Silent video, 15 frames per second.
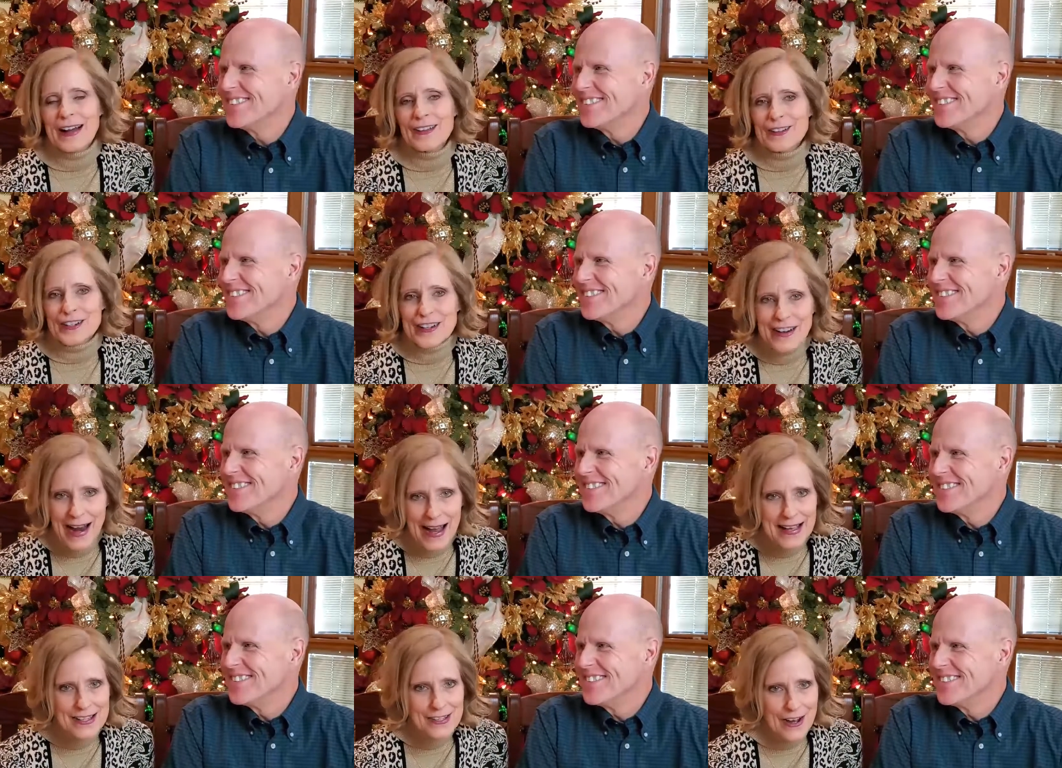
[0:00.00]
Speaker 1: color your
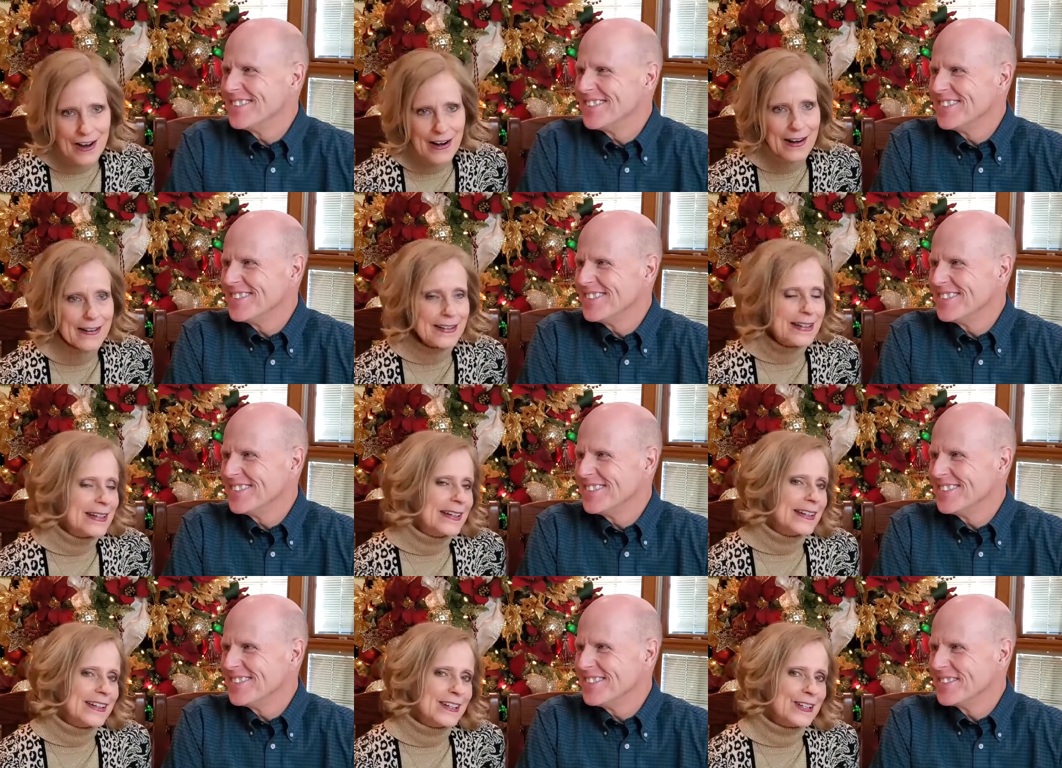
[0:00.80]
eyes are
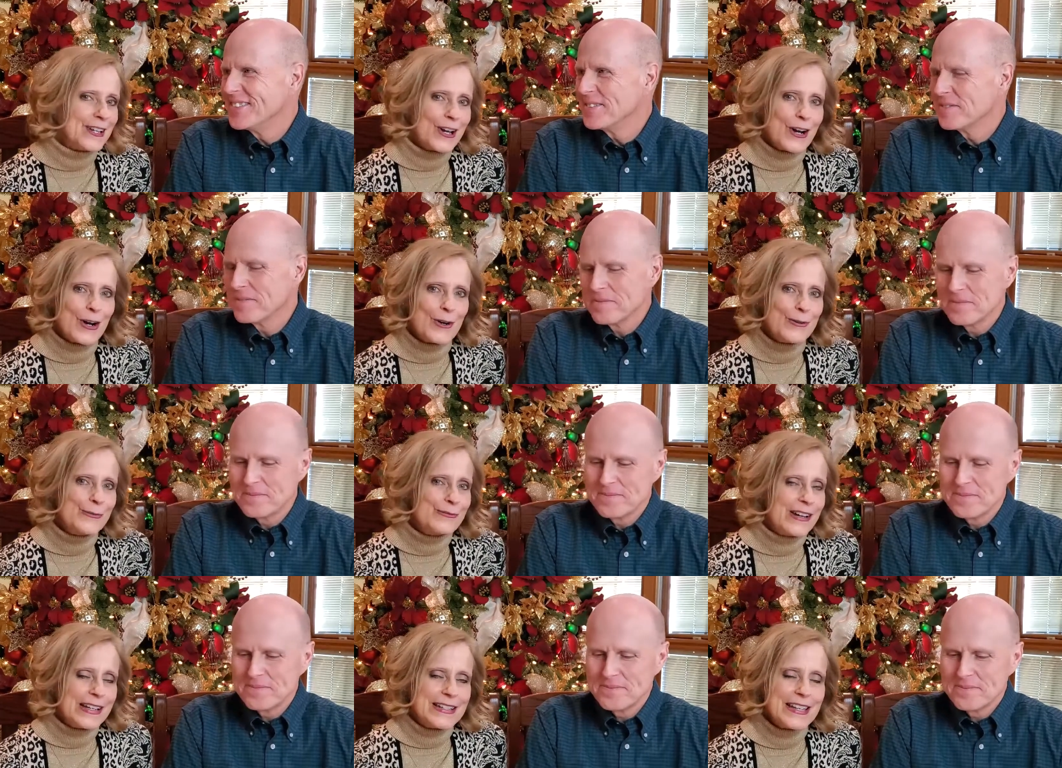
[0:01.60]
you
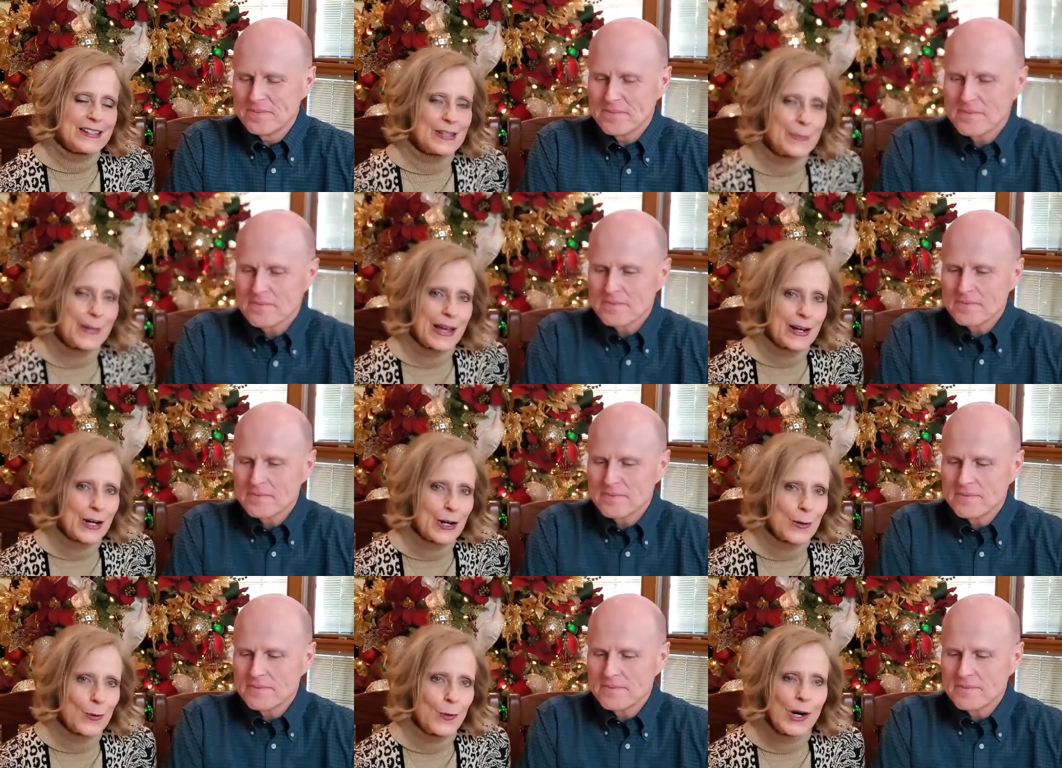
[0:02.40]
know, it doesn't
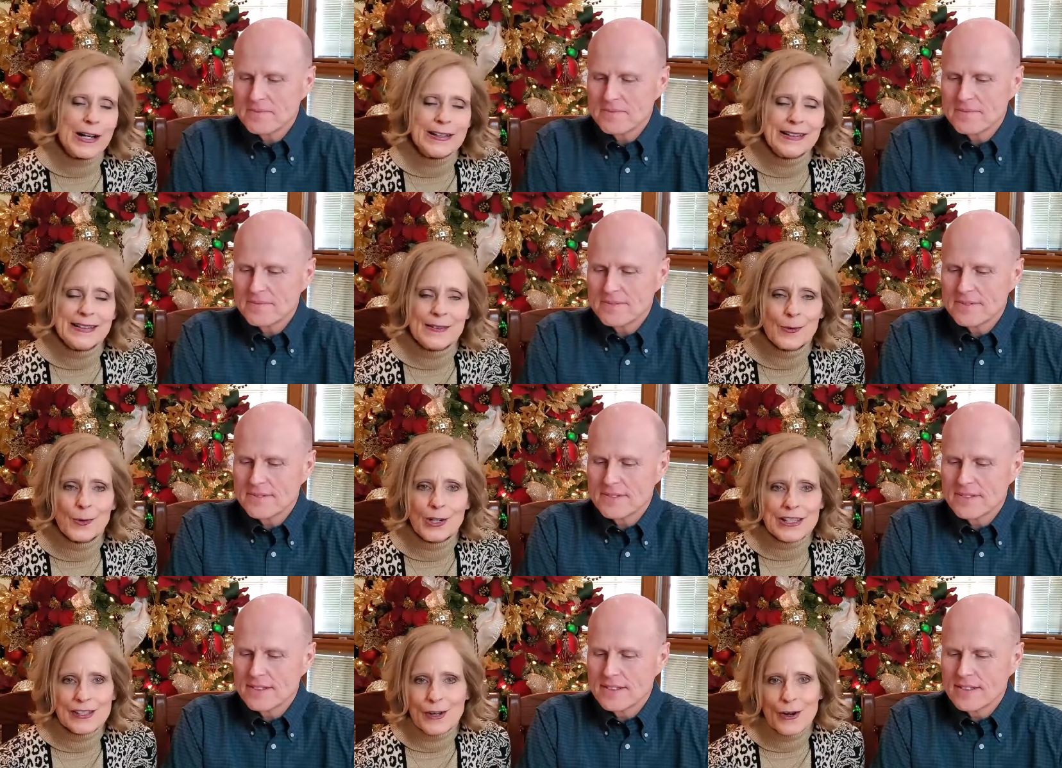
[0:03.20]
matter what
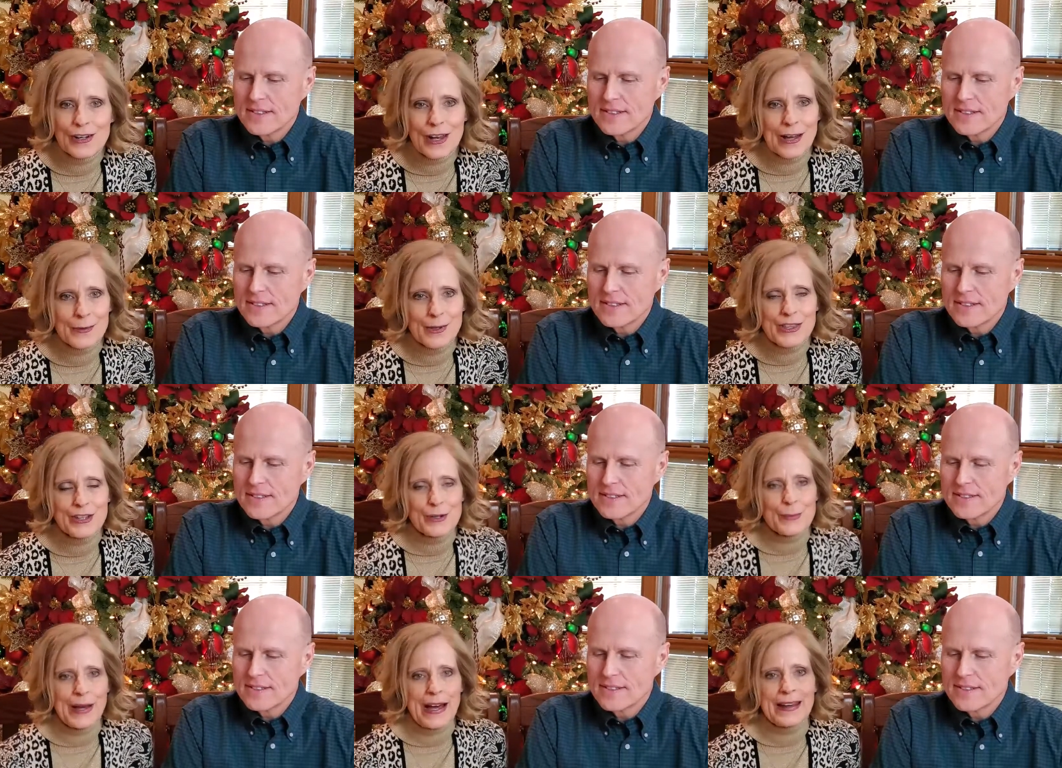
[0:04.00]
what's going on with
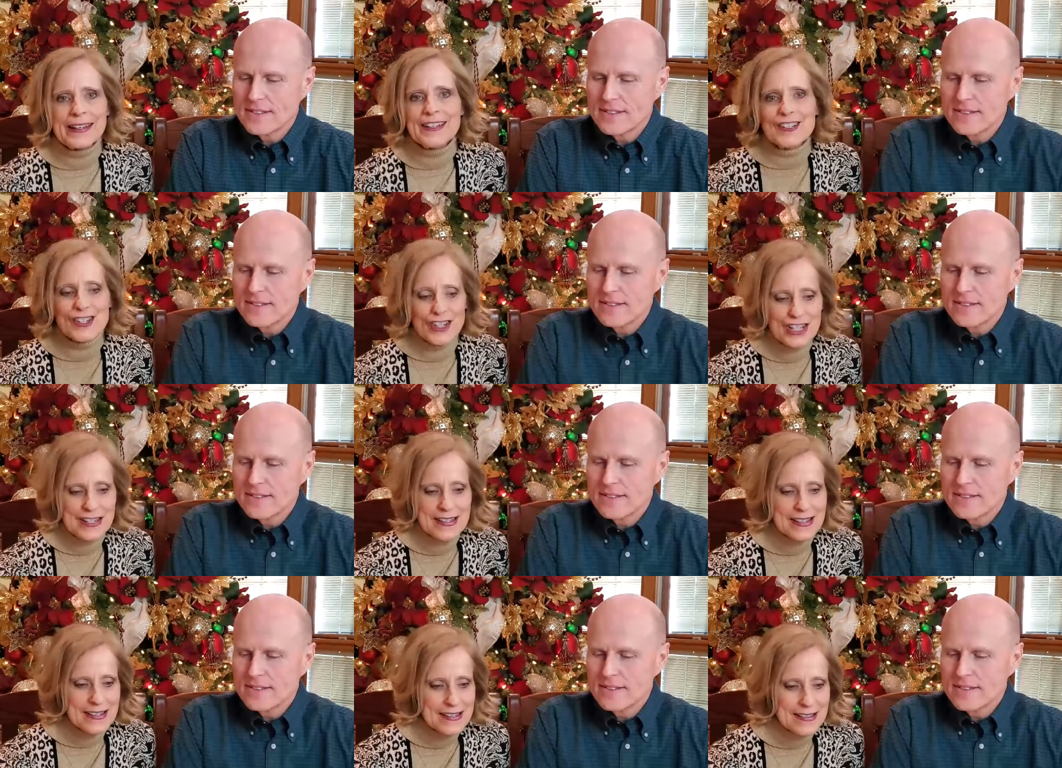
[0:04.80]
your body.
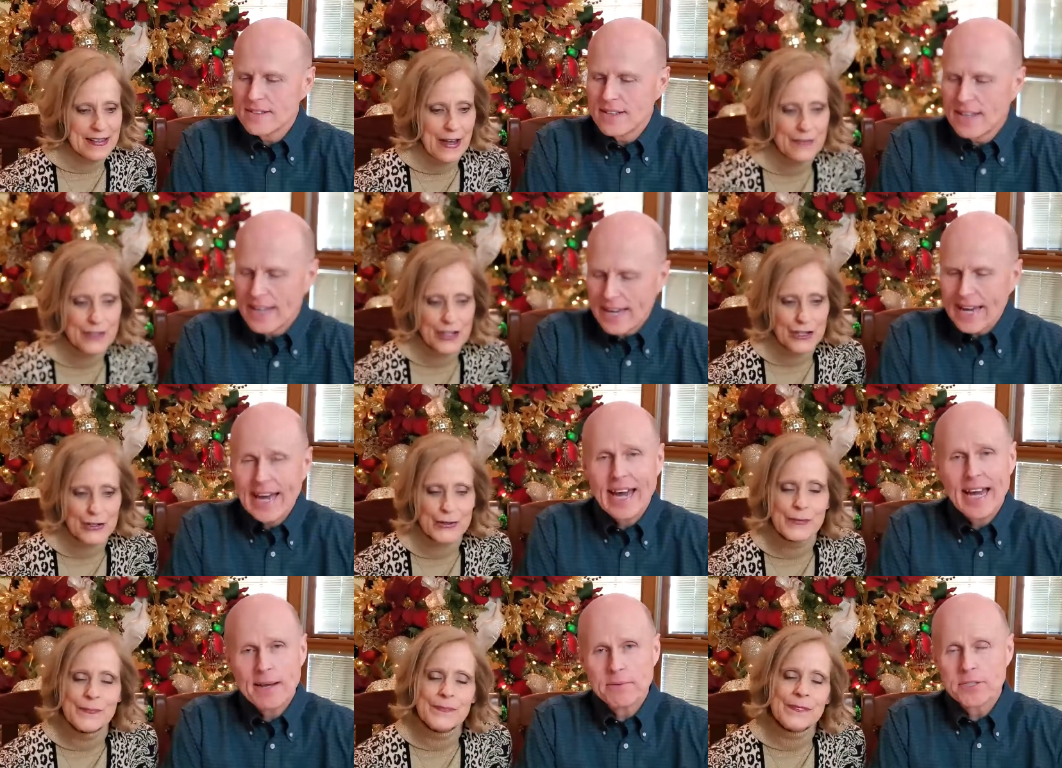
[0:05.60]
Jesus loves
Speaker 2: you.
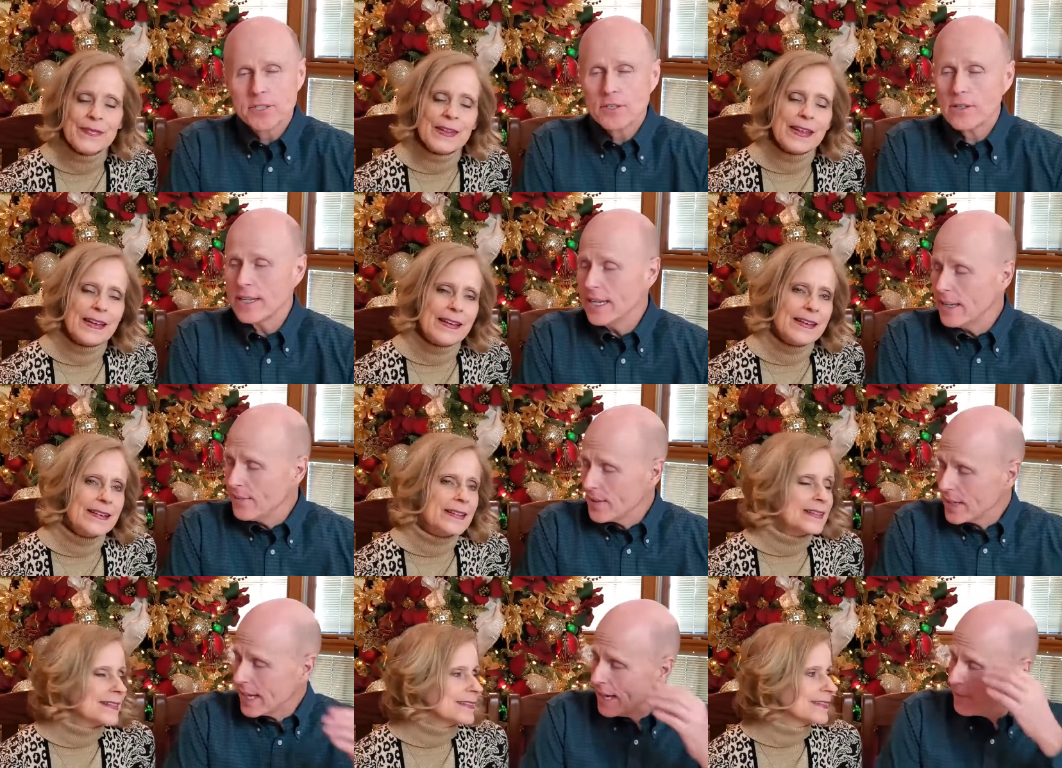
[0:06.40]
Absolutely. He
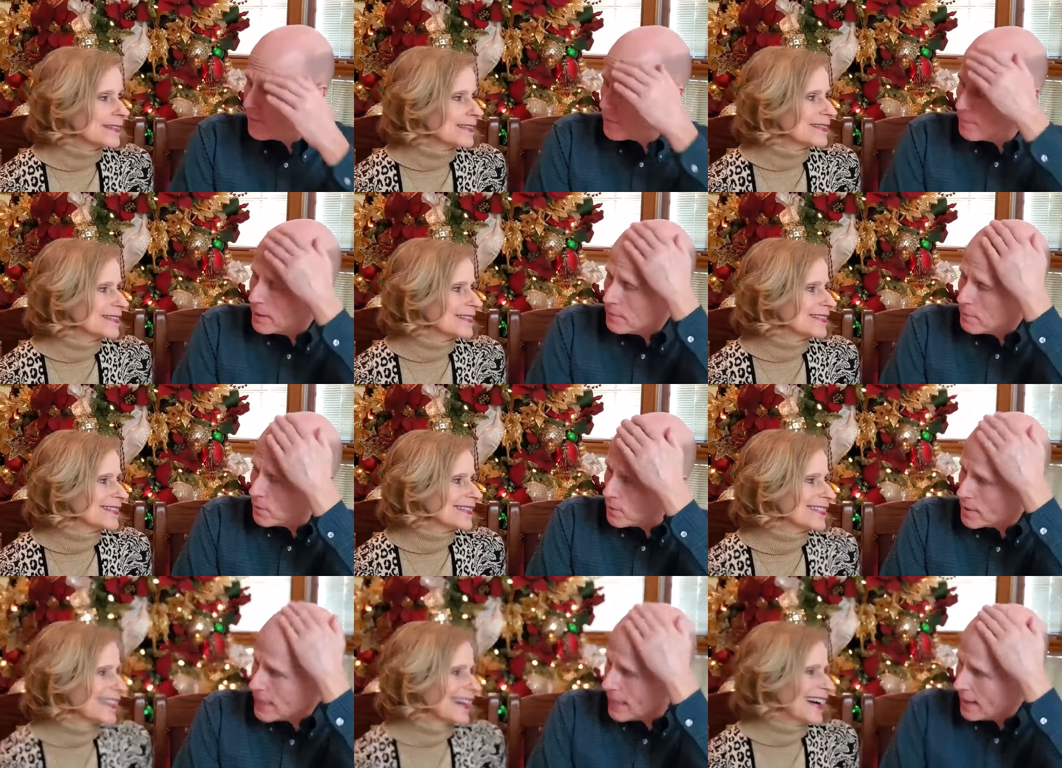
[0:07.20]
even came for people
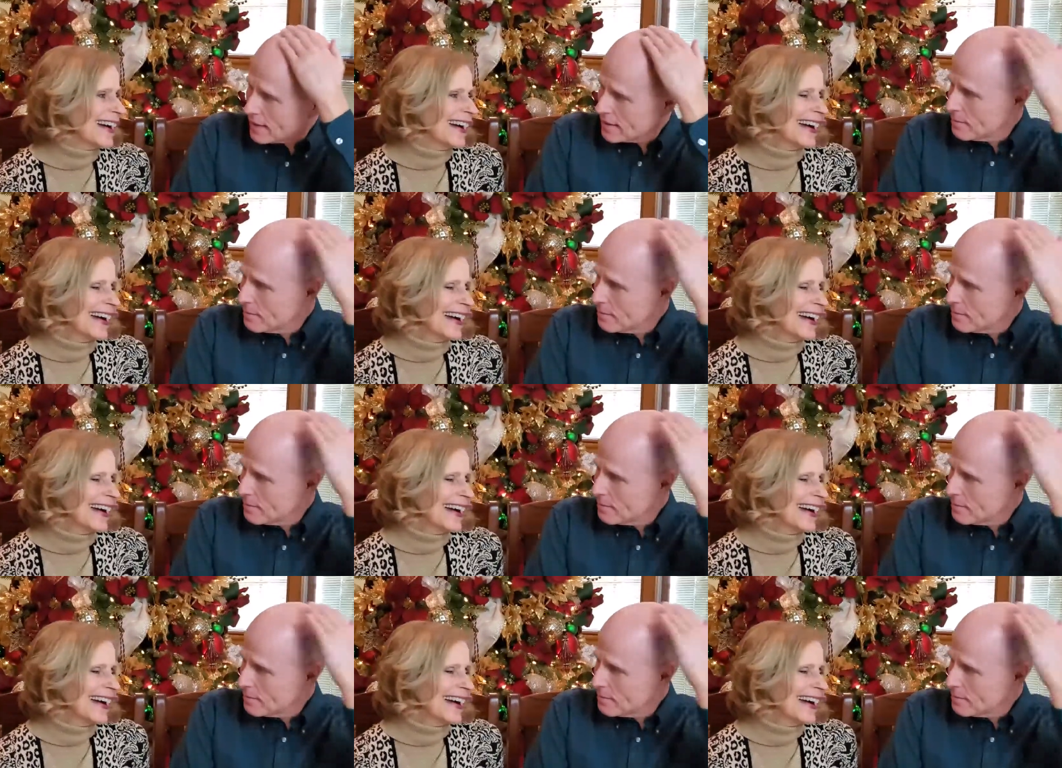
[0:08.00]
without